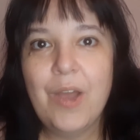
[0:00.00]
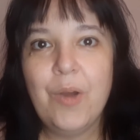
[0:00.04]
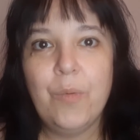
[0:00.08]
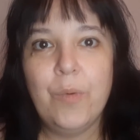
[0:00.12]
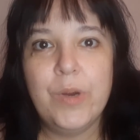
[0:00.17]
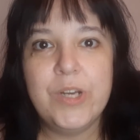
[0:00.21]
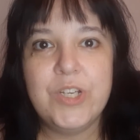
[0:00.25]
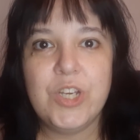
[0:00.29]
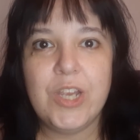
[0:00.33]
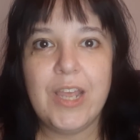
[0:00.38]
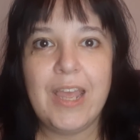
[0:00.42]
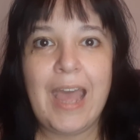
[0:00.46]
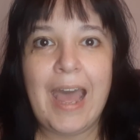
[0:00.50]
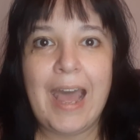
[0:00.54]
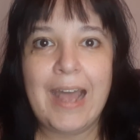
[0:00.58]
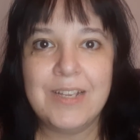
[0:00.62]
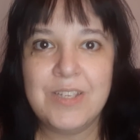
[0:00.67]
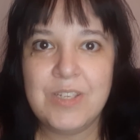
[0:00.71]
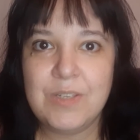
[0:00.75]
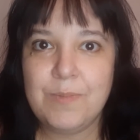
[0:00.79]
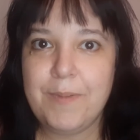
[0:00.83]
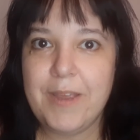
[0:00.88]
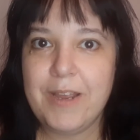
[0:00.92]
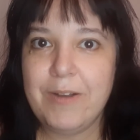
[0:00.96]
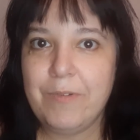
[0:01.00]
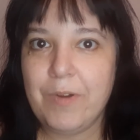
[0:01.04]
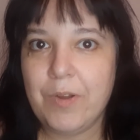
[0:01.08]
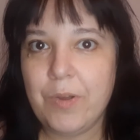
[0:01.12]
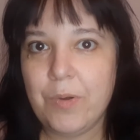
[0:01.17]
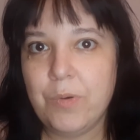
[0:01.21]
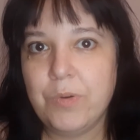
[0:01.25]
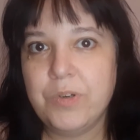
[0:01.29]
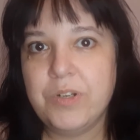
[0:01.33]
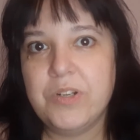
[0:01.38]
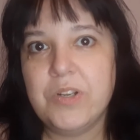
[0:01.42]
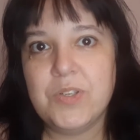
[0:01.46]
which has been
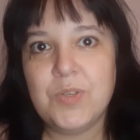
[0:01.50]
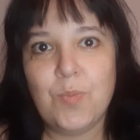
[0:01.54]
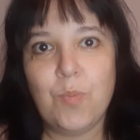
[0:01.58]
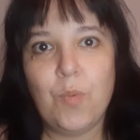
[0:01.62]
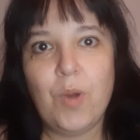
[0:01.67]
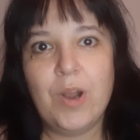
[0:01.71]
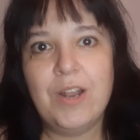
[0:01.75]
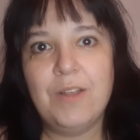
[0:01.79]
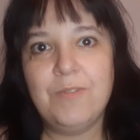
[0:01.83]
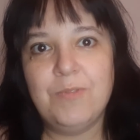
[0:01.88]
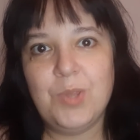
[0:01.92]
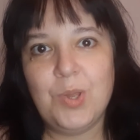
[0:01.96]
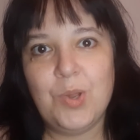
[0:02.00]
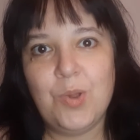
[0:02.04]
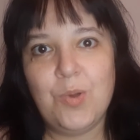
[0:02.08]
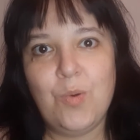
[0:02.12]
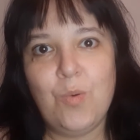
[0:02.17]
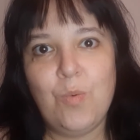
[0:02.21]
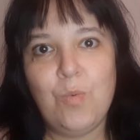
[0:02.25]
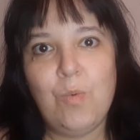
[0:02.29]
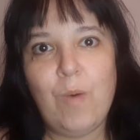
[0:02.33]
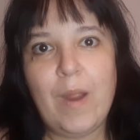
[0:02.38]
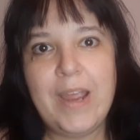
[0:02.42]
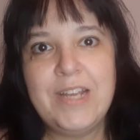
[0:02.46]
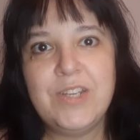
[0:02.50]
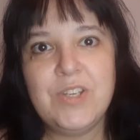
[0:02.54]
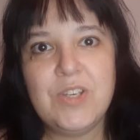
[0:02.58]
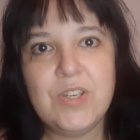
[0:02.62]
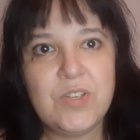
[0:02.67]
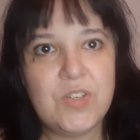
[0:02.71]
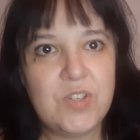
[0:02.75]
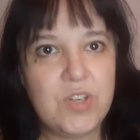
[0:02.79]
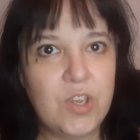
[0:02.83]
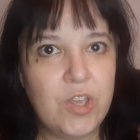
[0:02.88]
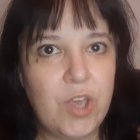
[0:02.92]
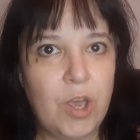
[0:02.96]
recorded as one of the
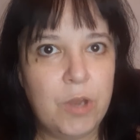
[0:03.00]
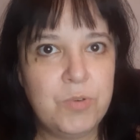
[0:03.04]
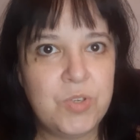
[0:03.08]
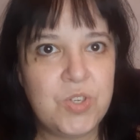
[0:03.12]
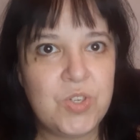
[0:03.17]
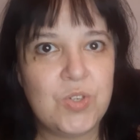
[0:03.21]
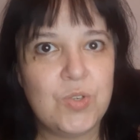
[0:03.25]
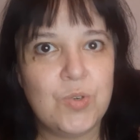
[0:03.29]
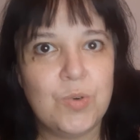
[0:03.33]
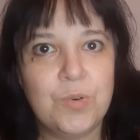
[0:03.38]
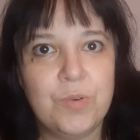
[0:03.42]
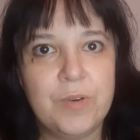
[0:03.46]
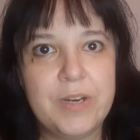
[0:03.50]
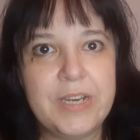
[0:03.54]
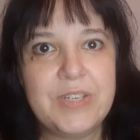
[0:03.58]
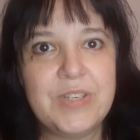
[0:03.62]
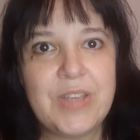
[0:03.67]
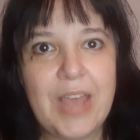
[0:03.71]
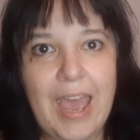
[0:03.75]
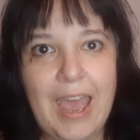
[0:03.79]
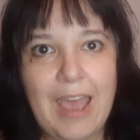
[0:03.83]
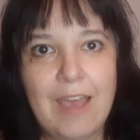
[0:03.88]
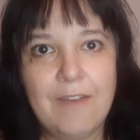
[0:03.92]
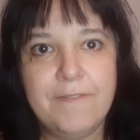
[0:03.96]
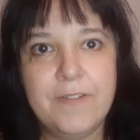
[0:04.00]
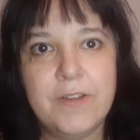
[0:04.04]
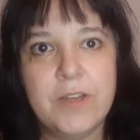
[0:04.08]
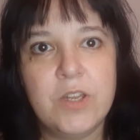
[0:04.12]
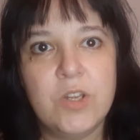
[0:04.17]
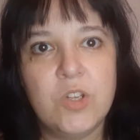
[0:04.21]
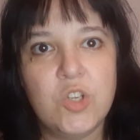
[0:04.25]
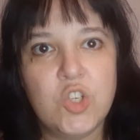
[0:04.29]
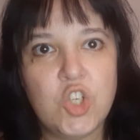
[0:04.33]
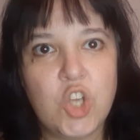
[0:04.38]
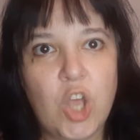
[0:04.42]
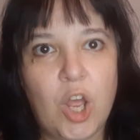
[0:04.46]
greatest ghost stories
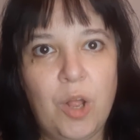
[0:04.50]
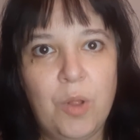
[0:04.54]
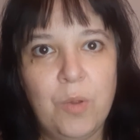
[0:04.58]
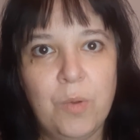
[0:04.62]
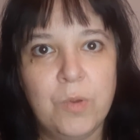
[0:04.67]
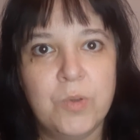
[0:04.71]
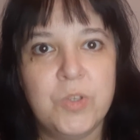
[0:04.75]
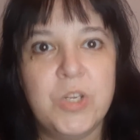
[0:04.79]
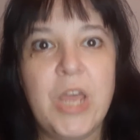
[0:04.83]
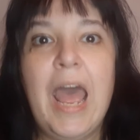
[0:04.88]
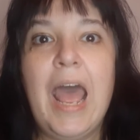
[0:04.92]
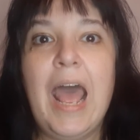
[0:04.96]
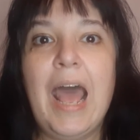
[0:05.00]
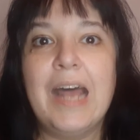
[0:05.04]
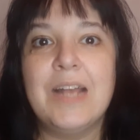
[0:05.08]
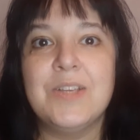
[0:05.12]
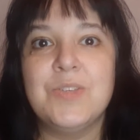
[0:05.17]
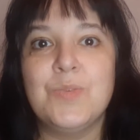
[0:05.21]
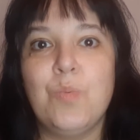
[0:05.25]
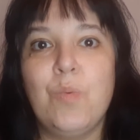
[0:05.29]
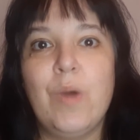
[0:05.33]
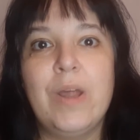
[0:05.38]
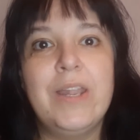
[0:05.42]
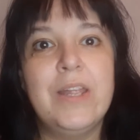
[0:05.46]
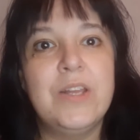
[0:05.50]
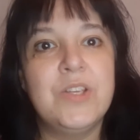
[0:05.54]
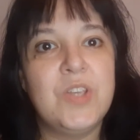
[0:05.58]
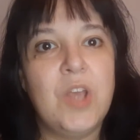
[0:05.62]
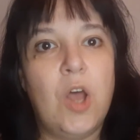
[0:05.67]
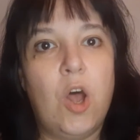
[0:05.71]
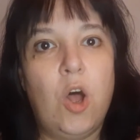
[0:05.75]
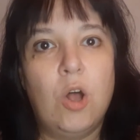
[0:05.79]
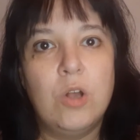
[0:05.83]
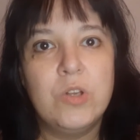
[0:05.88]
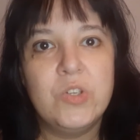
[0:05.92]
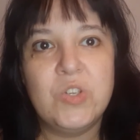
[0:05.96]
ever told, as well as
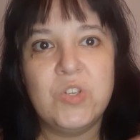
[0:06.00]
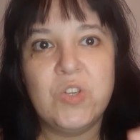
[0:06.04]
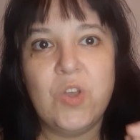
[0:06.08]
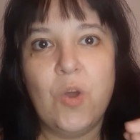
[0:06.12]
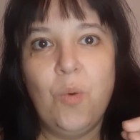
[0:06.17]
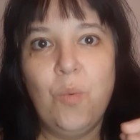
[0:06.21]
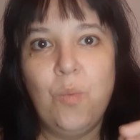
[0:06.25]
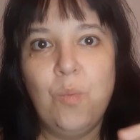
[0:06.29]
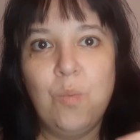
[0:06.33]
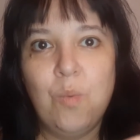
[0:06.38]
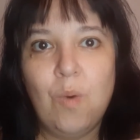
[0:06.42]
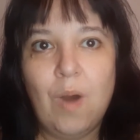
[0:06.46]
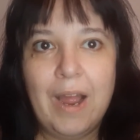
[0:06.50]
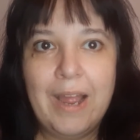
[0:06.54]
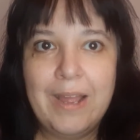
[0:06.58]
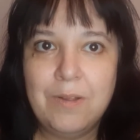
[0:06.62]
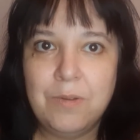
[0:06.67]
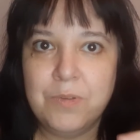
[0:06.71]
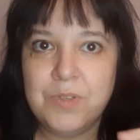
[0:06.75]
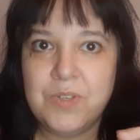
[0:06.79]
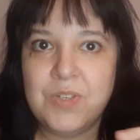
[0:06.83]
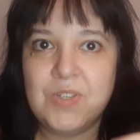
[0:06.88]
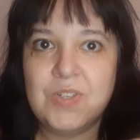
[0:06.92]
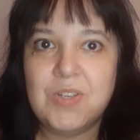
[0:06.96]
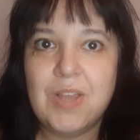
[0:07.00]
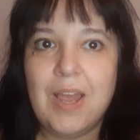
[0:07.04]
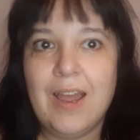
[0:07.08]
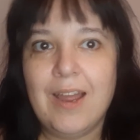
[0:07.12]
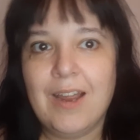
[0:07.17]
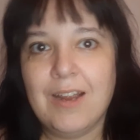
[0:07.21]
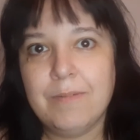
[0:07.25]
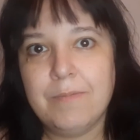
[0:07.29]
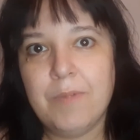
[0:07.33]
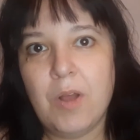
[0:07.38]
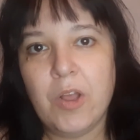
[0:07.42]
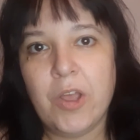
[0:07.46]
Oscar Wilde's
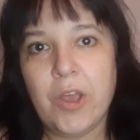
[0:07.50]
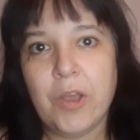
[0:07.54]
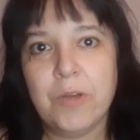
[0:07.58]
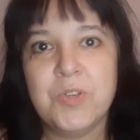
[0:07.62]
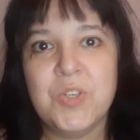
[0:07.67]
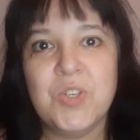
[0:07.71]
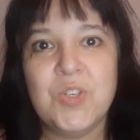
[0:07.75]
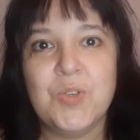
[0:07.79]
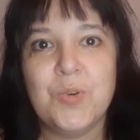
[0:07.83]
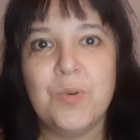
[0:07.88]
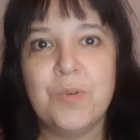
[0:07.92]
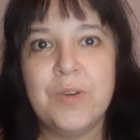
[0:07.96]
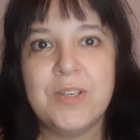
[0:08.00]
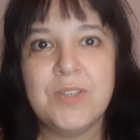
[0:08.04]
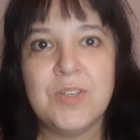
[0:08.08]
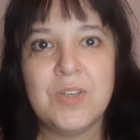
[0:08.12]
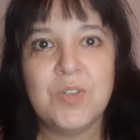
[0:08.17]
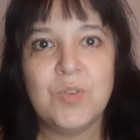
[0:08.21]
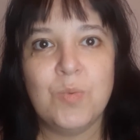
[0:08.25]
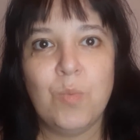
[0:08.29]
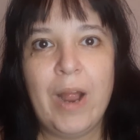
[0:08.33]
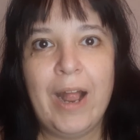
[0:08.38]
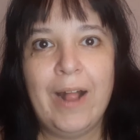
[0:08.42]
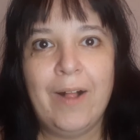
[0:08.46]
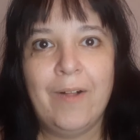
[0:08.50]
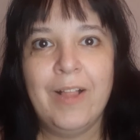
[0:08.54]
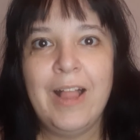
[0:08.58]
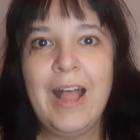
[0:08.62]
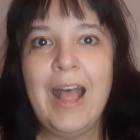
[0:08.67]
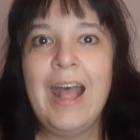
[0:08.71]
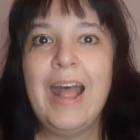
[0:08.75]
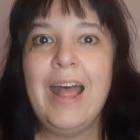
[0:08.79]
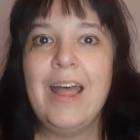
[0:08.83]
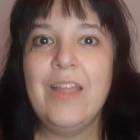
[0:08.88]
ghost stories as well.